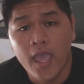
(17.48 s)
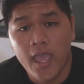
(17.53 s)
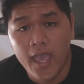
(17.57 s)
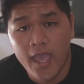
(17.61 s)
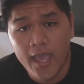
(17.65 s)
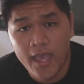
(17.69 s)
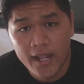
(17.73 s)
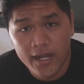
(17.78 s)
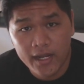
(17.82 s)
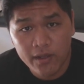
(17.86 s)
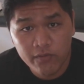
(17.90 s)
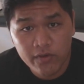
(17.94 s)

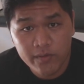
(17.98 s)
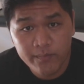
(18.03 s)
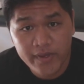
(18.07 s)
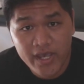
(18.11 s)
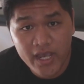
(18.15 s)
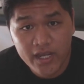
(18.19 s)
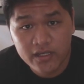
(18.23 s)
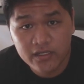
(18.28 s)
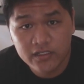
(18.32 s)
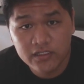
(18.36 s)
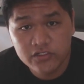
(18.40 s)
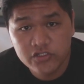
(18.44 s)
And I went
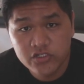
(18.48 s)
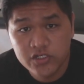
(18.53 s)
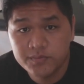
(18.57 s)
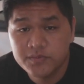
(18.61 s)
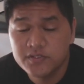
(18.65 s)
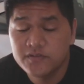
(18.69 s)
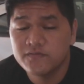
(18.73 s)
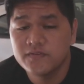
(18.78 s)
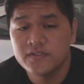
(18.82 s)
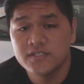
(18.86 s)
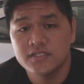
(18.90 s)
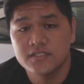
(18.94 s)
back on a trip
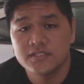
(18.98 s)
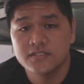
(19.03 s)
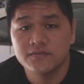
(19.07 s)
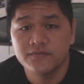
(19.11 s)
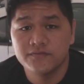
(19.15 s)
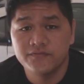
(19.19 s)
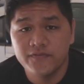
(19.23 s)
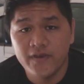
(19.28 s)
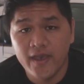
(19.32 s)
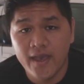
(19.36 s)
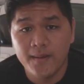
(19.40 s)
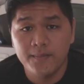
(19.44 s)
to visit
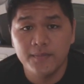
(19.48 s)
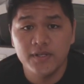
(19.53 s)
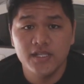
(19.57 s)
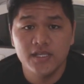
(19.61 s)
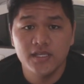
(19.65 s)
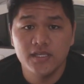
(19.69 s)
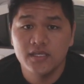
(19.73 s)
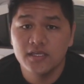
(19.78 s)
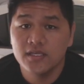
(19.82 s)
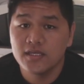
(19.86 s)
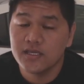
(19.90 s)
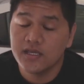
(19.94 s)
some
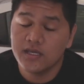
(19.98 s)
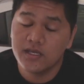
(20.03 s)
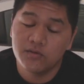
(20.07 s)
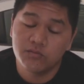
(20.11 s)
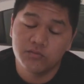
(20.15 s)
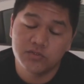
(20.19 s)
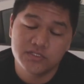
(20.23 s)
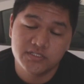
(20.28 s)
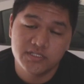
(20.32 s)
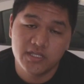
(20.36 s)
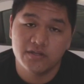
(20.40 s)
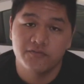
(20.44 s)
family.
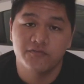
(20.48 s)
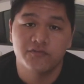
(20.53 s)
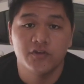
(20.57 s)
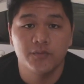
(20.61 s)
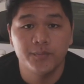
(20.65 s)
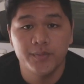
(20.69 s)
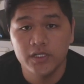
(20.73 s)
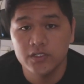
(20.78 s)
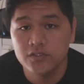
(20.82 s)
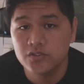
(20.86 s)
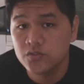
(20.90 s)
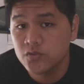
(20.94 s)
Was there for
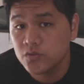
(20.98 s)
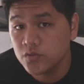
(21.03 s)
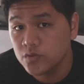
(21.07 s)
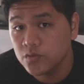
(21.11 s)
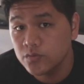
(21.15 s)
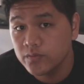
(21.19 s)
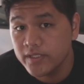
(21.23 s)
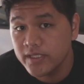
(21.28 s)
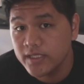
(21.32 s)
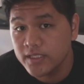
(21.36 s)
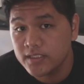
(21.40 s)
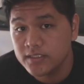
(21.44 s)
about 2
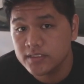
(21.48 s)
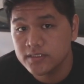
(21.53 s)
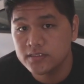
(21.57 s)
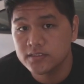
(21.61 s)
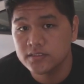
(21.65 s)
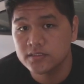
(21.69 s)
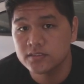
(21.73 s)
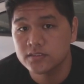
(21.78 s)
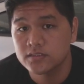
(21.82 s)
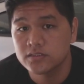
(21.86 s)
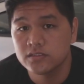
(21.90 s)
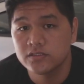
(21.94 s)

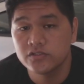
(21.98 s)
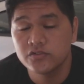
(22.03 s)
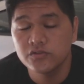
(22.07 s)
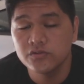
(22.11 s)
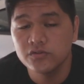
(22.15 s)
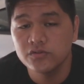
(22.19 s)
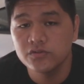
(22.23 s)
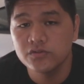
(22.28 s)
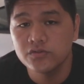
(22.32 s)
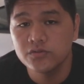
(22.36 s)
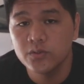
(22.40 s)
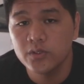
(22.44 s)
weeks,
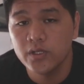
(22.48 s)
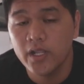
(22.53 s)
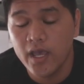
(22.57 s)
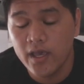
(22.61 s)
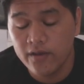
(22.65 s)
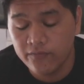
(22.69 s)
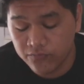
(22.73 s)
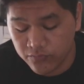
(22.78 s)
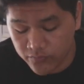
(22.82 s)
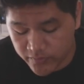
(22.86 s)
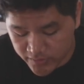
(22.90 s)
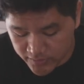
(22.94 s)
two and a
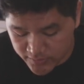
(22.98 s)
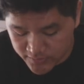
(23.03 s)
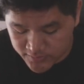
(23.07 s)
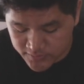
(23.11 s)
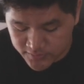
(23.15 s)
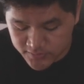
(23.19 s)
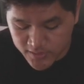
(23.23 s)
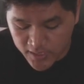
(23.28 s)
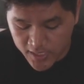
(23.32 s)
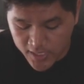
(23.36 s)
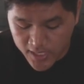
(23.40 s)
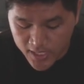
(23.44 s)
half
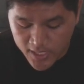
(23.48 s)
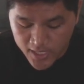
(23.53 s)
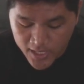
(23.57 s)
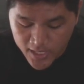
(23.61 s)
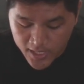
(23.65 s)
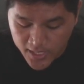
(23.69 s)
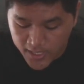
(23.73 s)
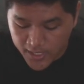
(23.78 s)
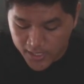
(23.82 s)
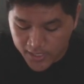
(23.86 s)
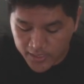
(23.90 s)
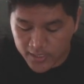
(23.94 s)
weeks,
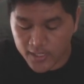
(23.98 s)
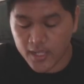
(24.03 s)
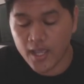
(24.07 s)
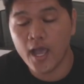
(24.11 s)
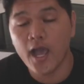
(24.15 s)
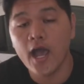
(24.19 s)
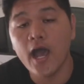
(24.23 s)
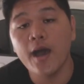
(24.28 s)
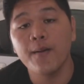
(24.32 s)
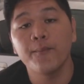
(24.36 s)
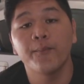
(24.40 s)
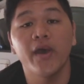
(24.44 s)
and
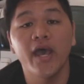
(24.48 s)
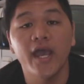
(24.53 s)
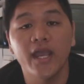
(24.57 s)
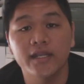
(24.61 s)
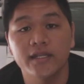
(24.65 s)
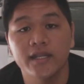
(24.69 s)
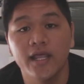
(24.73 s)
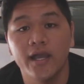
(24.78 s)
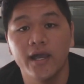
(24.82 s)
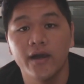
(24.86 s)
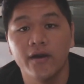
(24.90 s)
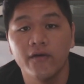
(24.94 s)
I'm
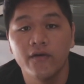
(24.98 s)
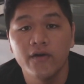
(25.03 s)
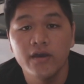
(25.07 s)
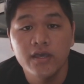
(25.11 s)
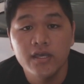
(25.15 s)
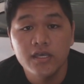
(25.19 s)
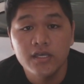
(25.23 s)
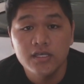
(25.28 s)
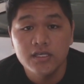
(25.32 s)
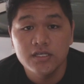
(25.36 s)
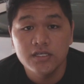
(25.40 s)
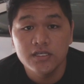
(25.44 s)
back now.
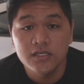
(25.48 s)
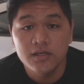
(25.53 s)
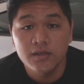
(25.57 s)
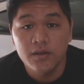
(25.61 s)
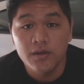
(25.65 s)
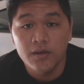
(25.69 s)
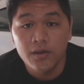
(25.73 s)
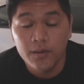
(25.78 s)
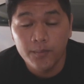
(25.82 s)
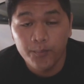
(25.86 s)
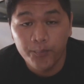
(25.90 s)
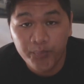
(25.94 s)

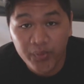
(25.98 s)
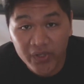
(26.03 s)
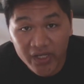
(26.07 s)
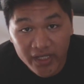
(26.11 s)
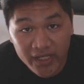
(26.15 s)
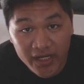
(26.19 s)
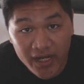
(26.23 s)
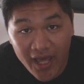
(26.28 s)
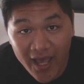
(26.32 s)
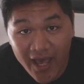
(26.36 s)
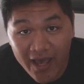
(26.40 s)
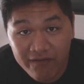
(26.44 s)

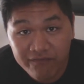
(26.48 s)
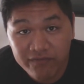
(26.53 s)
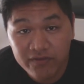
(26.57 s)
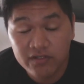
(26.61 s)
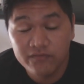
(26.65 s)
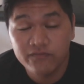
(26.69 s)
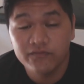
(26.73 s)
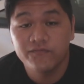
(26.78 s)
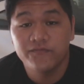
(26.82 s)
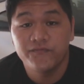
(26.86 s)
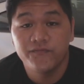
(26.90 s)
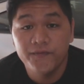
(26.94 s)
But I haven't
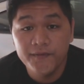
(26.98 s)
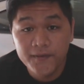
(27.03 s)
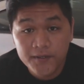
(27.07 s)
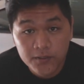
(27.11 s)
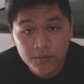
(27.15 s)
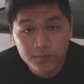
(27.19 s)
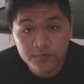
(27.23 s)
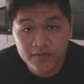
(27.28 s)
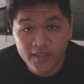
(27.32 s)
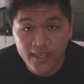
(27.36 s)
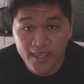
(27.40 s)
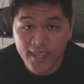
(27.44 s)

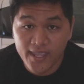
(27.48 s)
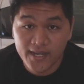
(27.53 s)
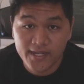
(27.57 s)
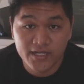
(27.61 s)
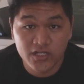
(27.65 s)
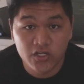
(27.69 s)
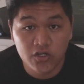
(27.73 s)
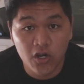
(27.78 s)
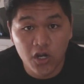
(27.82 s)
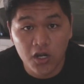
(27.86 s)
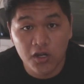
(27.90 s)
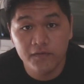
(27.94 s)
filmed
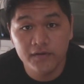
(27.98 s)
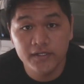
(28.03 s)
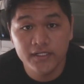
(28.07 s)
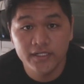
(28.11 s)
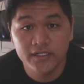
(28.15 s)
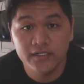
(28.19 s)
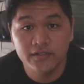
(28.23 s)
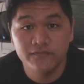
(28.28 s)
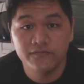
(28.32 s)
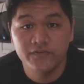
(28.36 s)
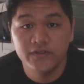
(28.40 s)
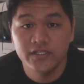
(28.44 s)
any car
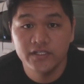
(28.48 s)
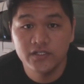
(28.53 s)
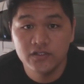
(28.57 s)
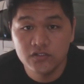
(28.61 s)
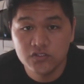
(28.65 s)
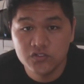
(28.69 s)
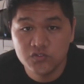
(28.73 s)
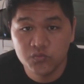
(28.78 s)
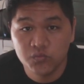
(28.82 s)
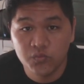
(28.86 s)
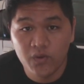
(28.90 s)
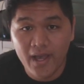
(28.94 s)
related
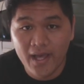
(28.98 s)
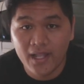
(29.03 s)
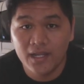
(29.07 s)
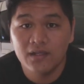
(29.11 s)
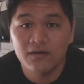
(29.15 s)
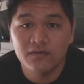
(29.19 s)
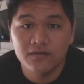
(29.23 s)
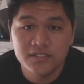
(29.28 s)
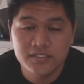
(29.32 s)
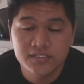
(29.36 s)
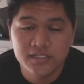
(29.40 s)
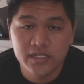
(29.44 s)
videos while
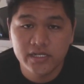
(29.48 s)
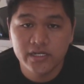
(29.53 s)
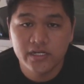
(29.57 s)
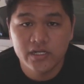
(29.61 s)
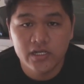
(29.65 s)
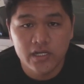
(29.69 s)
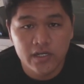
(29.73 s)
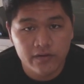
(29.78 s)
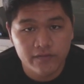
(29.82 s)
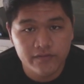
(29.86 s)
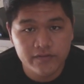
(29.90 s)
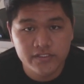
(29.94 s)
I was
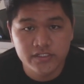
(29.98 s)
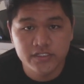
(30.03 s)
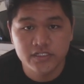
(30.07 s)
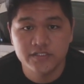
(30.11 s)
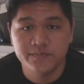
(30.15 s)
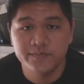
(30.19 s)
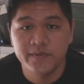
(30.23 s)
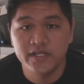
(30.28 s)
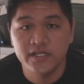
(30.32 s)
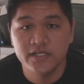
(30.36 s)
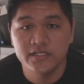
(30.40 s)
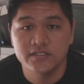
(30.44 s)
there. I was
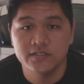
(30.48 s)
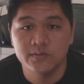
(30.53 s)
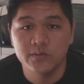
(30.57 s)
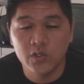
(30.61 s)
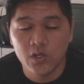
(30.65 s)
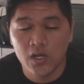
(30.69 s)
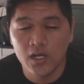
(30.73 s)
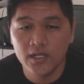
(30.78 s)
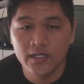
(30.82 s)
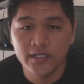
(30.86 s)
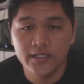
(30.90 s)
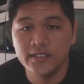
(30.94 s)
just spending some
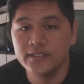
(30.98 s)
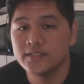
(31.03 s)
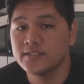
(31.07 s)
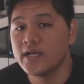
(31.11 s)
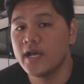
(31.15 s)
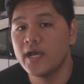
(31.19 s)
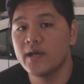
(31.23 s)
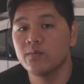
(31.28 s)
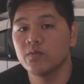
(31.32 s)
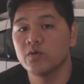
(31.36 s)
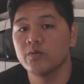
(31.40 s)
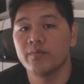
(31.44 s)
quality
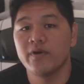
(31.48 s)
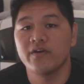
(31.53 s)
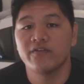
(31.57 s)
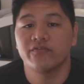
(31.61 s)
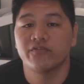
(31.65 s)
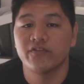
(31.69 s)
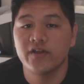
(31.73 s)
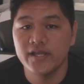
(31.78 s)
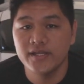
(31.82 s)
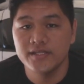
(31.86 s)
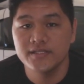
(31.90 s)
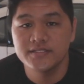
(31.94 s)
time with my
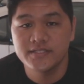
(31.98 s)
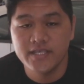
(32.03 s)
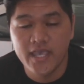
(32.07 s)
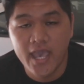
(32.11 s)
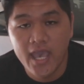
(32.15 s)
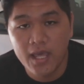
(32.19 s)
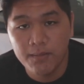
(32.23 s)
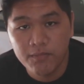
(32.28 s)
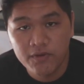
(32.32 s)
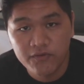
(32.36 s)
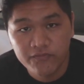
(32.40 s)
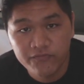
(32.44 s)
friends
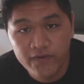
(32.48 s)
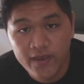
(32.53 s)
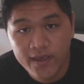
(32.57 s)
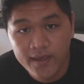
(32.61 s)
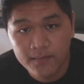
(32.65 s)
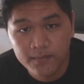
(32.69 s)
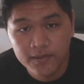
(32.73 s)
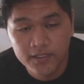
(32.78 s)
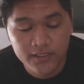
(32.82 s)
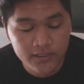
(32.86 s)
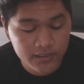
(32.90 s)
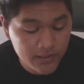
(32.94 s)
and my
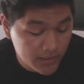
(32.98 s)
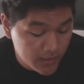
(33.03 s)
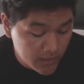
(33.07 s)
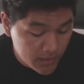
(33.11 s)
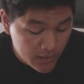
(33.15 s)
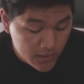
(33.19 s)
family.